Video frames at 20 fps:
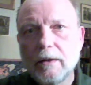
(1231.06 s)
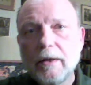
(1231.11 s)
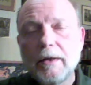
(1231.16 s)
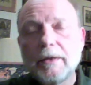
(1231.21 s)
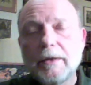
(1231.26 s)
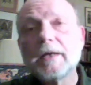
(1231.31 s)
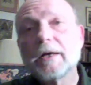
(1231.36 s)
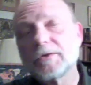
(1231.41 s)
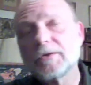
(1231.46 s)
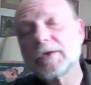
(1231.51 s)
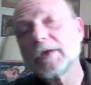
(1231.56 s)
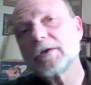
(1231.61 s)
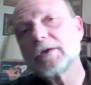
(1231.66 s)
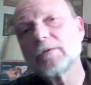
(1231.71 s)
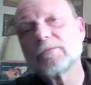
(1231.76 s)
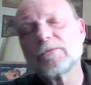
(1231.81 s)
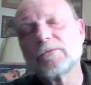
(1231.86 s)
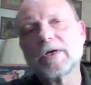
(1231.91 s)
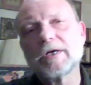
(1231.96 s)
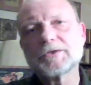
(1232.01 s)
Yeah, thank
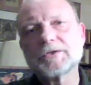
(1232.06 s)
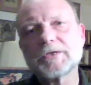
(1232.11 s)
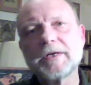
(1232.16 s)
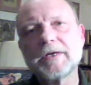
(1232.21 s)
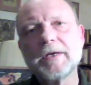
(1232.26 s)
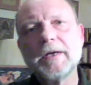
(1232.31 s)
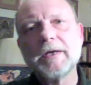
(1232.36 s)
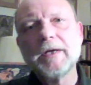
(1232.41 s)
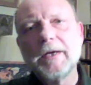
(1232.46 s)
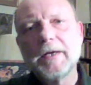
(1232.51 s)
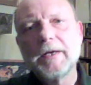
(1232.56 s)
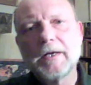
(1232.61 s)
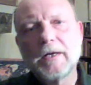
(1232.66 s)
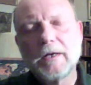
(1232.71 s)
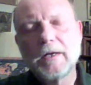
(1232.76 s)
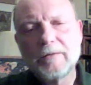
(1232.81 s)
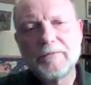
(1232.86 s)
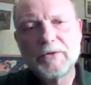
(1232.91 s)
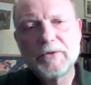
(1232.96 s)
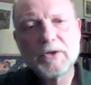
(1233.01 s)
you for asking.
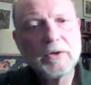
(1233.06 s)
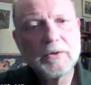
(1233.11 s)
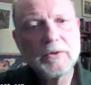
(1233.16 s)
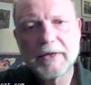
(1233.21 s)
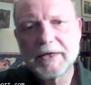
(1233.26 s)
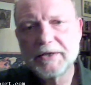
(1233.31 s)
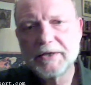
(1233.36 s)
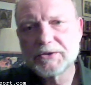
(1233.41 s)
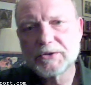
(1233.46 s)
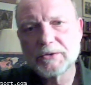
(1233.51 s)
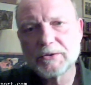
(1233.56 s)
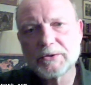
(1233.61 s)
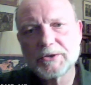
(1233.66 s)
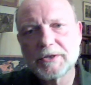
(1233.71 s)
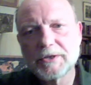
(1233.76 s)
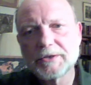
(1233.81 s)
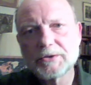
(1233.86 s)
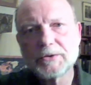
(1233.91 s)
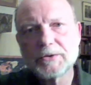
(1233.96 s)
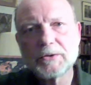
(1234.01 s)
If you go to any search
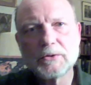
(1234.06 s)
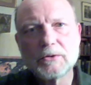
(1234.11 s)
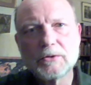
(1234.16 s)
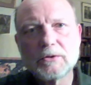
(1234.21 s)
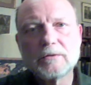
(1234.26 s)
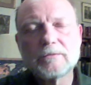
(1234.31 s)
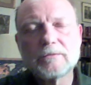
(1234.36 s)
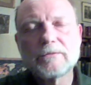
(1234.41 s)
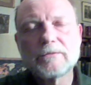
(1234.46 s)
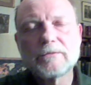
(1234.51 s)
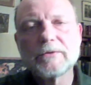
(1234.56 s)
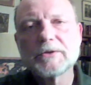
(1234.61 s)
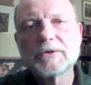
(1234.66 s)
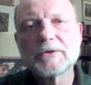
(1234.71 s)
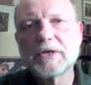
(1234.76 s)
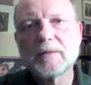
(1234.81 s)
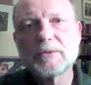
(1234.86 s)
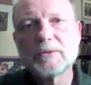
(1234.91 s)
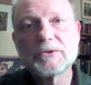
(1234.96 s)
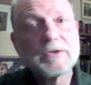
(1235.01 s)
engine, Google, for
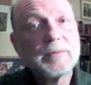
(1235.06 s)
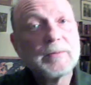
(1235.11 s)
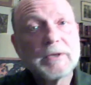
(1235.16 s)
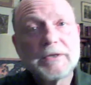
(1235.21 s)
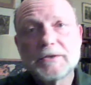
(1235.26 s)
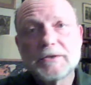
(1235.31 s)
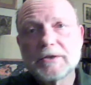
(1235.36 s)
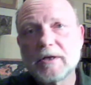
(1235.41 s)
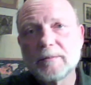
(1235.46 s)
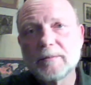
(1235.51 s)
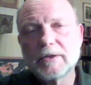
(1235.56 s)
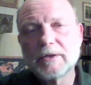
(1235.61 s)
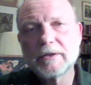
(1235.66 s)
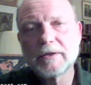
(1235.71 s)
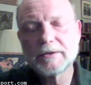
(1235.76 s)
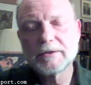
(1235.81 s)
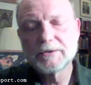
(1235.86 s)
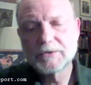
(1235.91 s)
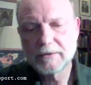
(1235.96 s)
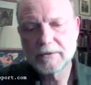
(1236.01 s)
example, and simply
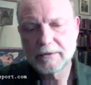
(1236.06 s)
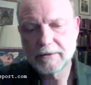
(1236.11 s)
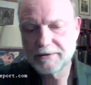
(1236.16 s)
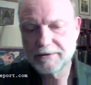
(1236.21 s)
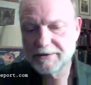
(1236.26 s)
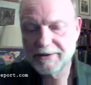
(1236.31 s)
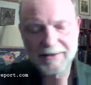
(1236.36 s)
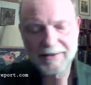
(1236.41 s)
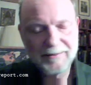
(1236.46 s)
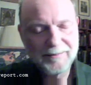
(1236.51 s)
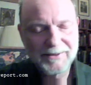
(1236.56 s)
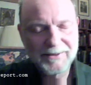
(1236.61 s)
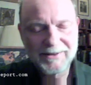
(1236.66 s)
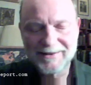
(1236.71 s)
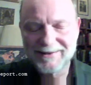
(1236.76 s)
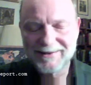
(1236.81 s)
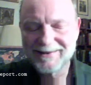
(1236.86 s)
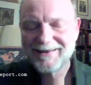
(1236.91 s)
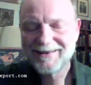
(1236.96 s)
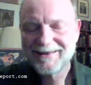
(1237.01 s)
type
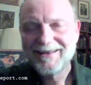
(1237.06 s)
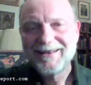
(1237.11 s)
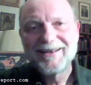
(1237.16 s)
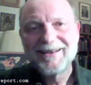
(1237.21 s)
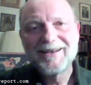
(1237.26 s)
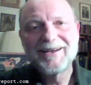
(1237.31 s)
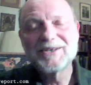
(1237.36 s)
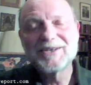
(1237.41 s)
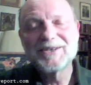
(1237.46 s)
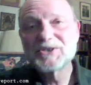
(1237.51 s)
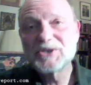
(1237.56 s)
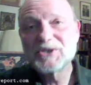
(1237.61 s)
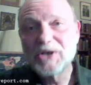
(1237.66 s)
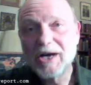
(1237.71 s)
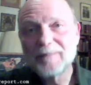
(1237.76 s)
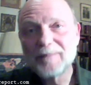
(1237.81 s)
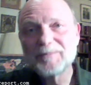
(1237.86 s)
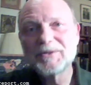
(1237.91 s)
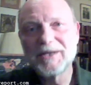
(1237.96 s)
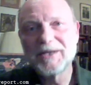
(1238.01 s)
in
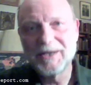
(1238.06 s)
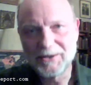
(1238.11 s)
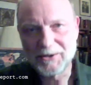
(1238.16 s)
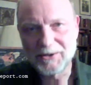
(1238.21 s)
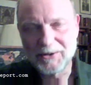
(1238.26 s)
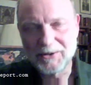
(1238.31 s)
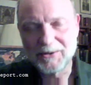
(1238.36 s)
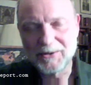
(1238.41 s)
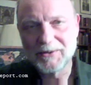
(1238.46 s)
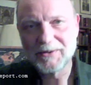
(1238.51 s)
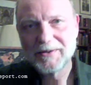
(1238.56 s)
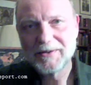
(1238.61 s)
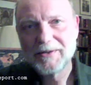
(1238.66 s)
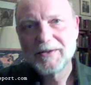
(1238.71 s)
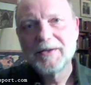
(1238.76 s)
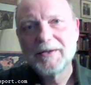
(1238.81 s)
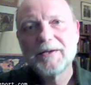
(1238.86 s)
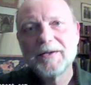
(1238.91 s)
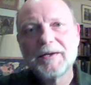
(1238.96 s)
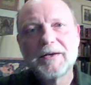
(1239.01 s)
Stop NATO,
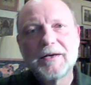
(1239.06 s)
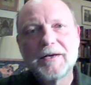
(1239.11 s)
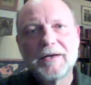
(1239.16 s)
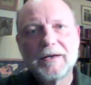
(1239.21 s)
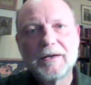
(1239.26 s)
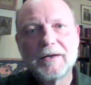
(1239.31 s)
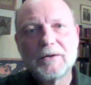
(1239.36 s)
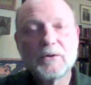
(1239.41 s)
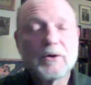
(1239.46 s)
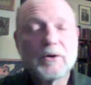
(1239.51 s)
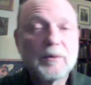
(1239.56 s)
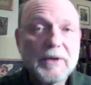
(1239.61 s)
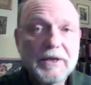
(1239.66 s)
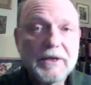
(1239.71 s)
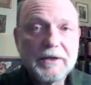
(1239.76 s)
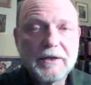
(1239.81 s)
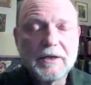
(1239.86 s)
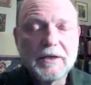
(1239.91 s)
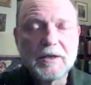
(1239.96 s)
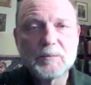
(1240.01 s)
or
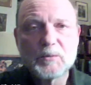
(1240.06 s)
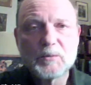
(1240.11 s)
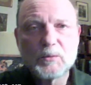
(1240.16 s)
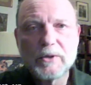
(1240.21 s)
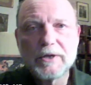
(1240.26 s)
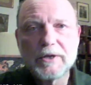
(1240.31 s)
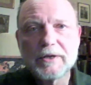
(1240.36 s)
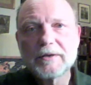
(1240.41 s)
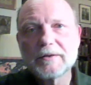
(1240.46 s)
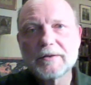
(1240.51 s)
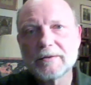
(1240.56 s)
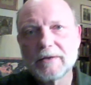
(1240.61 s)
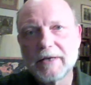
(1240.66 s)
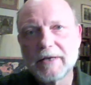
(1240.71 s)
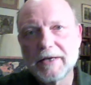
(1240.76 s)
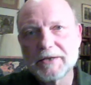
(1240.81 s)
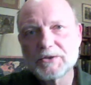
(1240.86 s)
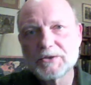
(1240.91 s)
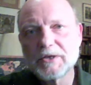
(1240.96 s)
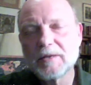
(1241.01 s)
my name, Rick,
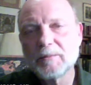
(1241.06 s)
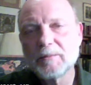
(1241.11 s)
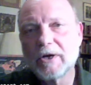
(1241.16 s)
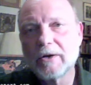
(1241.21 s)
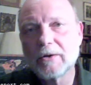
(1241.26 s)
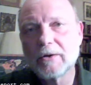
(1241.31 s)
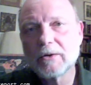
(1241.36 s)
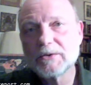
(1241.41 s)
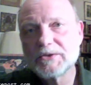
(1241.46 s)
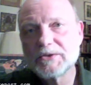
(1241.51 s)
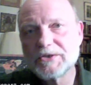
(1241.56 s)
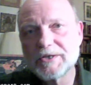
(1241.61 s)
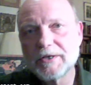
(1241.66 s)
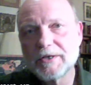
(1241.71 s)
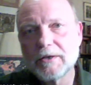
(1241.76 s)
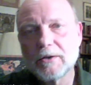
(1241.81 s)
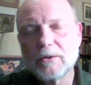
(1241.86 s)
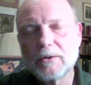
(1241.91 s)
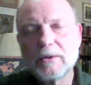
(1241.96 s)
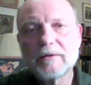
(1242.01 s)
last name
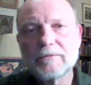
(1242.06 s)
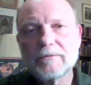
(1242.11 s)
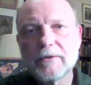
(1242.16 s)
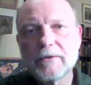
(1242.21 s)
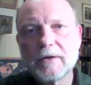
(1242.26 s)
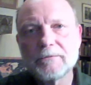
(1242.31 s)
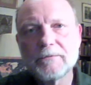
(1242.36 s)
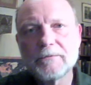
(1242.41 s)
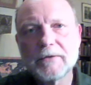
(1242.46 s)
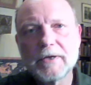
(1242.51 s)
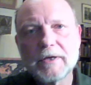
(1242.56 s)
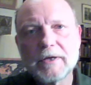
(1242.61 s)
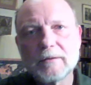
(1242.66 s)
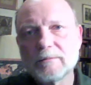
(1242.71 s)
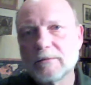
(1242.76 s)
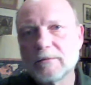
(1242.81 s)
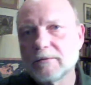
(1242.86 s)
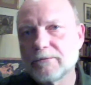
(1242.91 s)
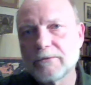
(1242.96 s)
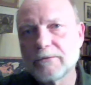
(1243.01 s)
Rozoff. I
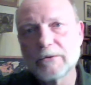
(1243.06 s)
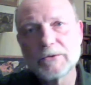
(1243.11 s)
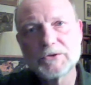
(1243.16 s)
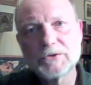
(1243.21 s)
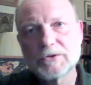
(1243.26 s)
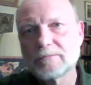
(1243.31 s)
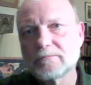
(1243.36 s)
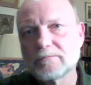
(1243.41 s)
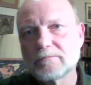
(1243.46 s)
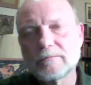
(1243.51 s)
have the first